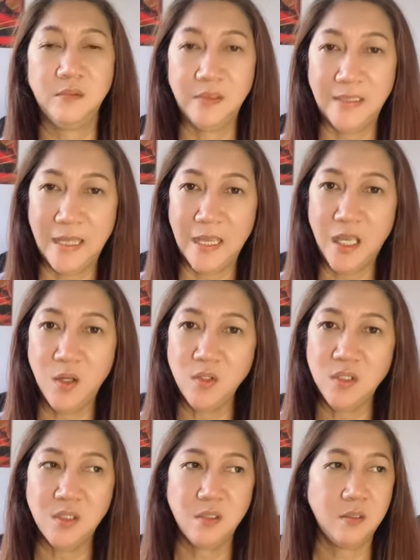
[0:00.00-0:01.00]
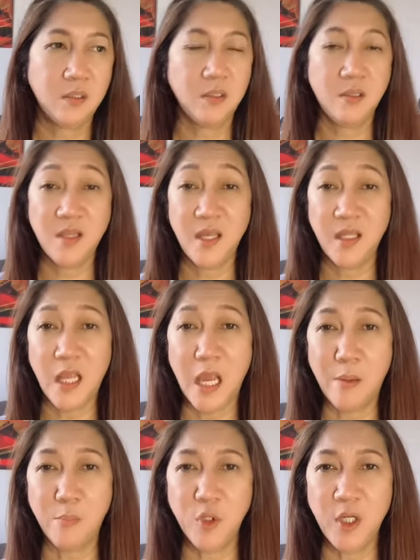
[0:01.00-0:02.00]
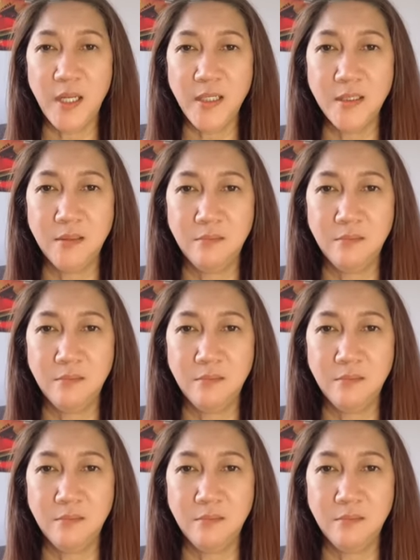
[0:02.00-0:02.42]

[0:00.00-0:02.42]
now it's that amber light